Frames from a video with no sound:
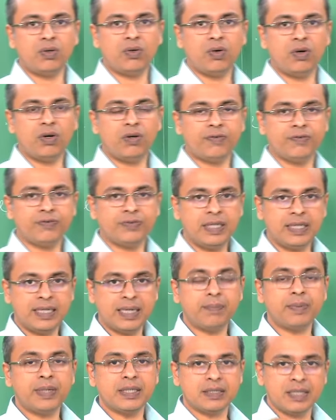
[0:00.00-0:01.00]
of the
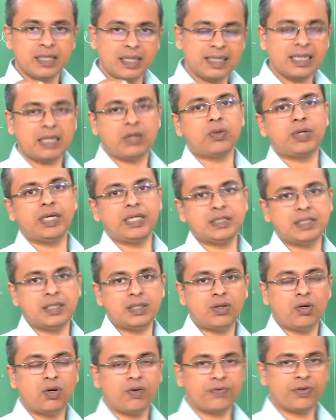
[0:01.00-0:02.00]
temperature at that location
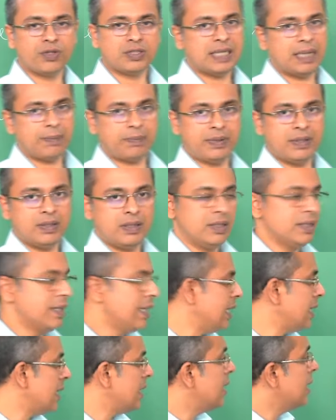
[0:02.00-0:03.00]
of your sample, right.